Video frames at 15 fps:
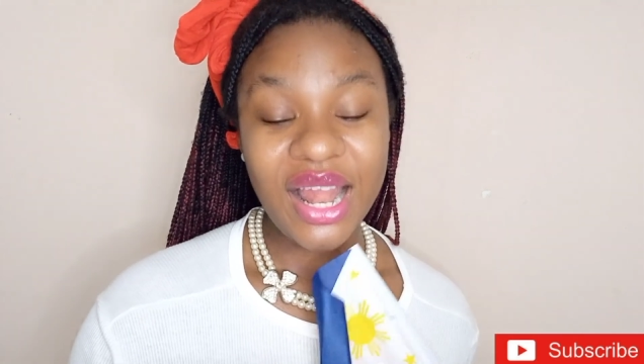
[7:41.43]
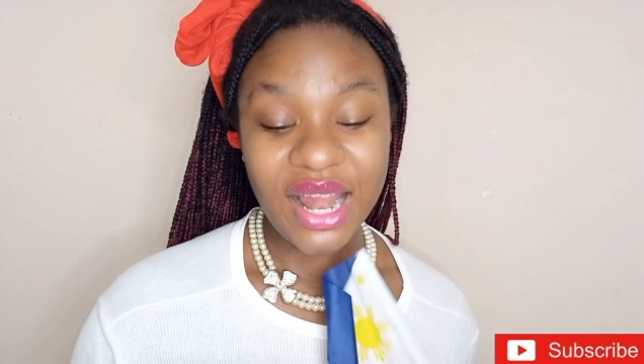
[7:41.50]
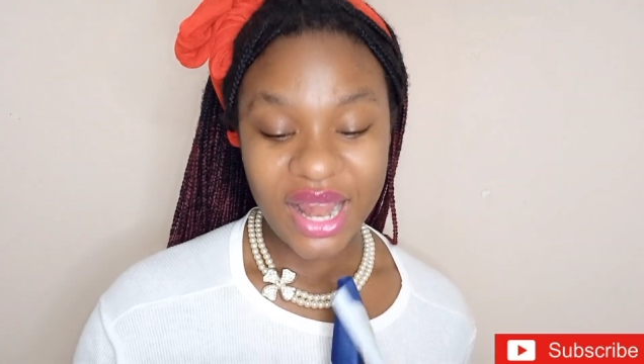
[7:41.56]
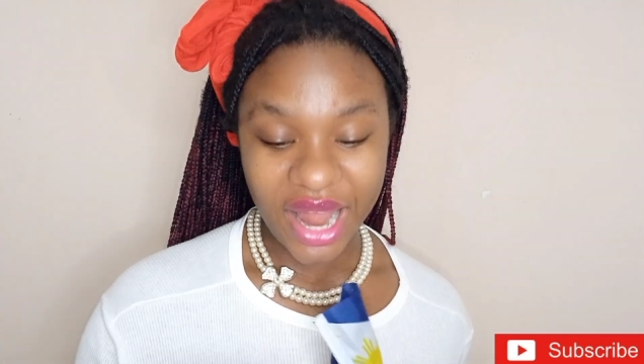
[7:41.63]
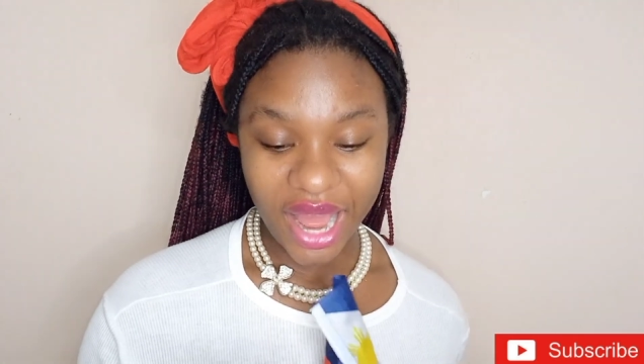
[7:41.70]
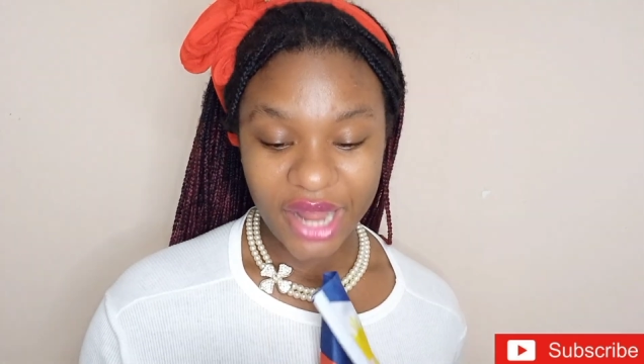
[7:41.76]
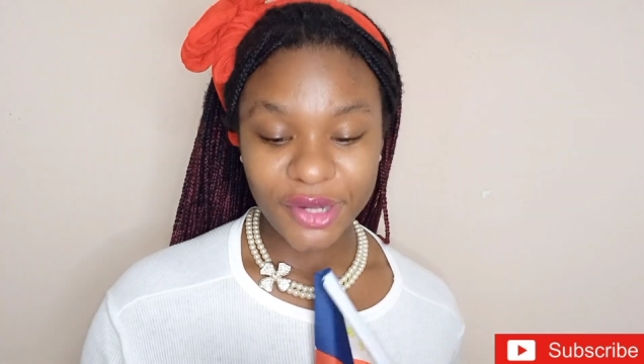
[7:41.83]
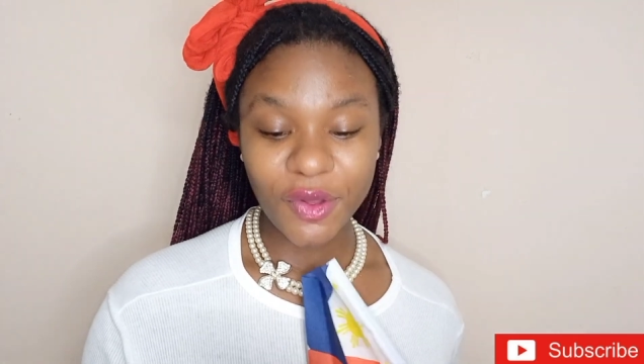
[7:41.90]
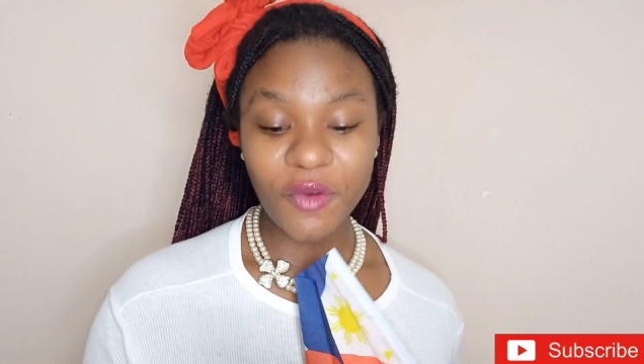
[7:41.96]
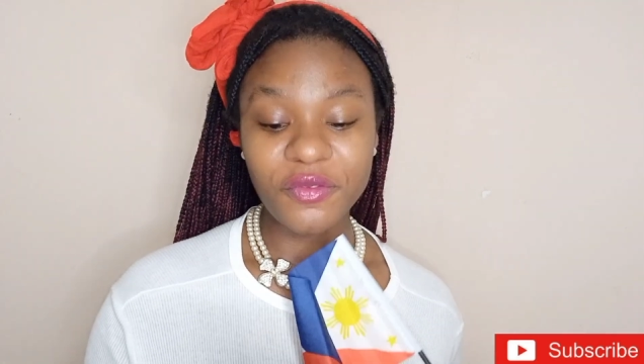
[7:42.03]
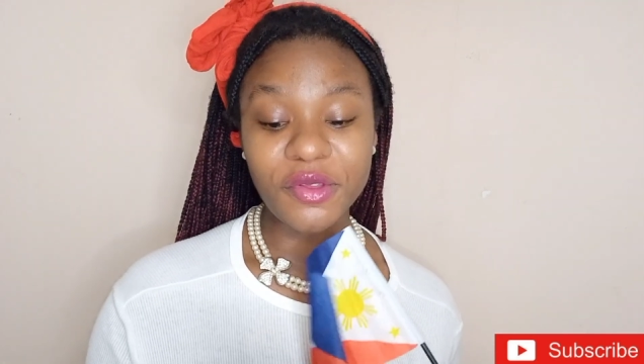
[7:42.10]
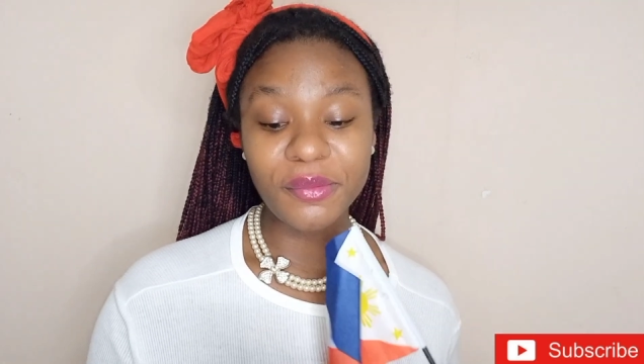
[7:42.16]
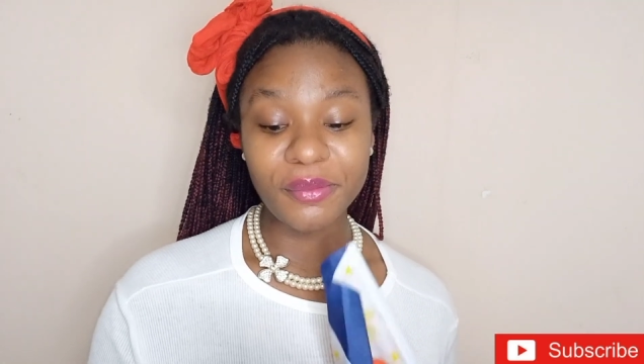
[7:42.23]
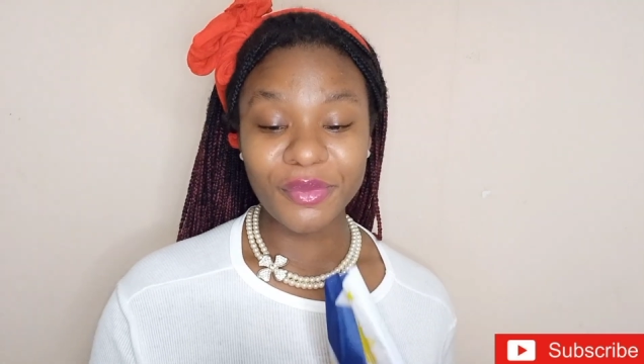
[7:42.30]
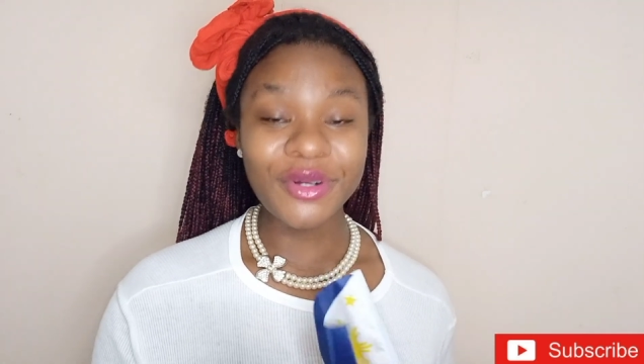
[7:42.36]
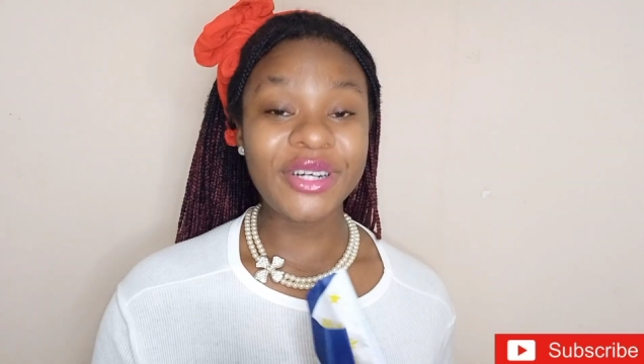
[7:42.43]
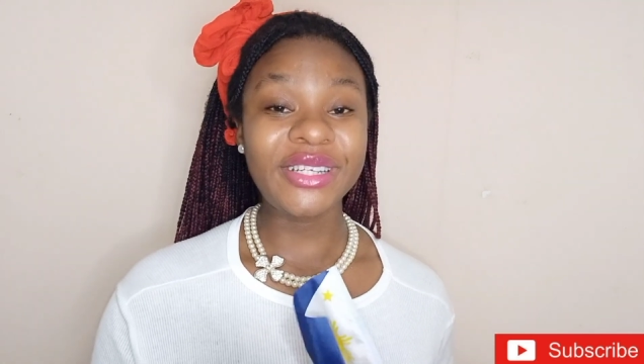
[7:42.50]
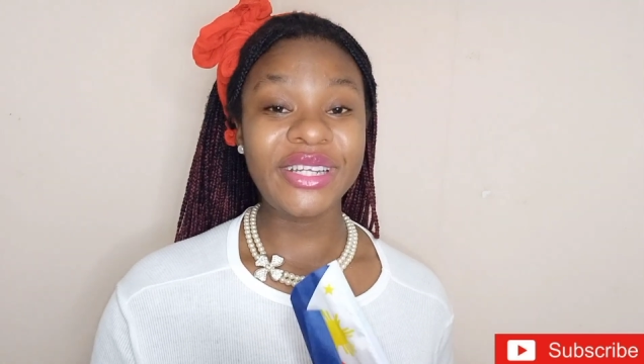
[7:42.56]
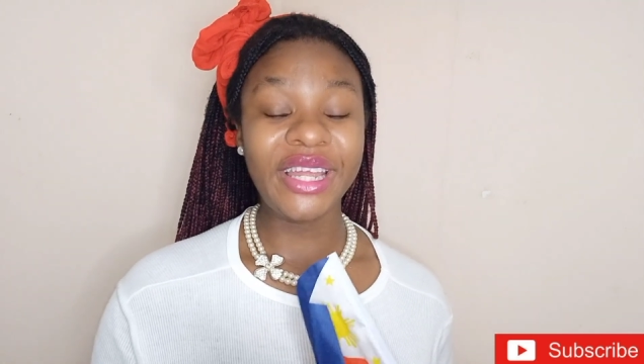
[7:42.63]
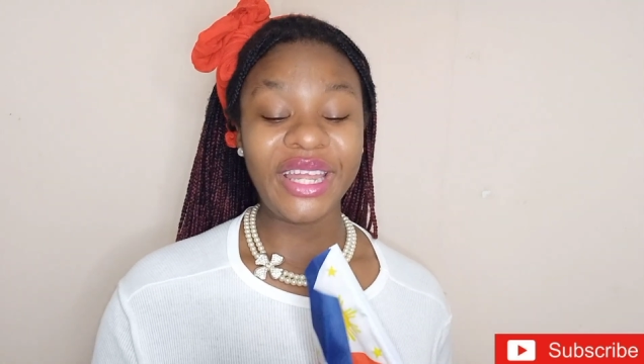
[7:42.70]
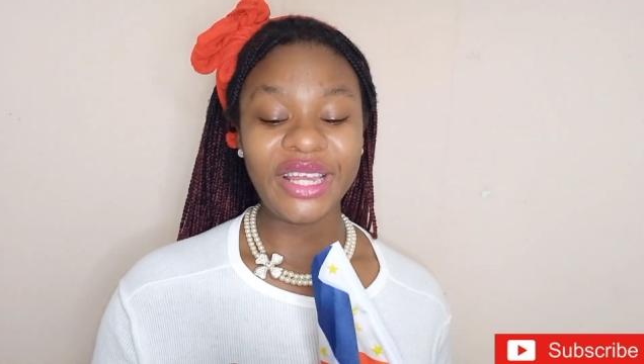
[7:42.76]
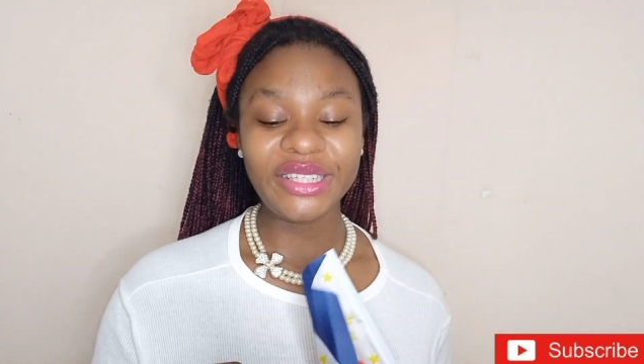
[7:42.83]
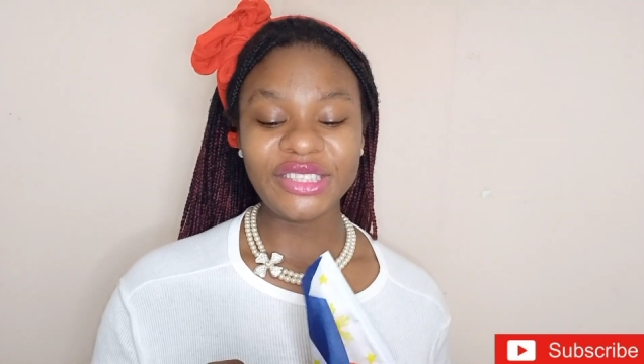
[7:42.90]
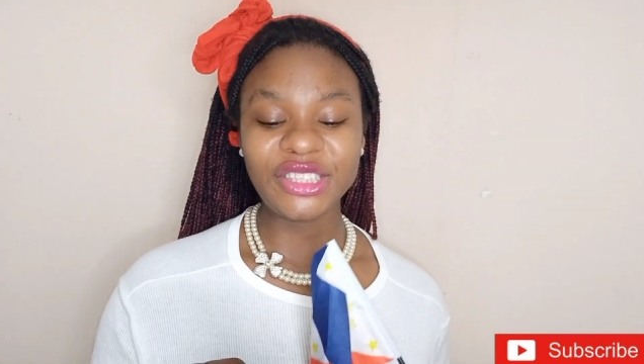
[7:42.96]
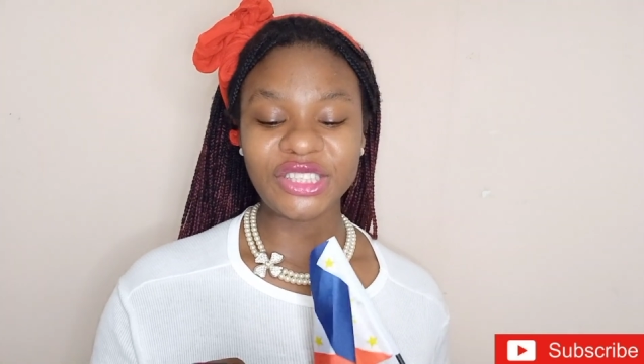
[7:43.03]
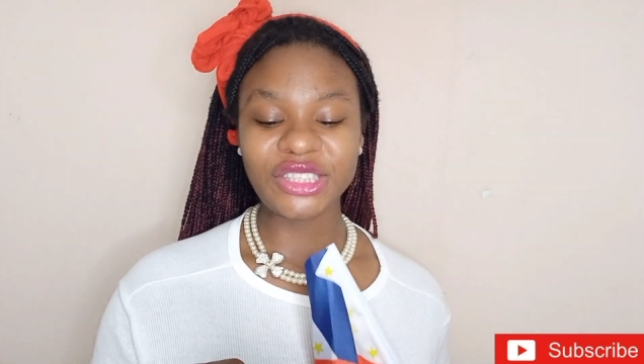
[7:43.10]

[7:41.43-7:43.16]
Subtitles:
land of the morning,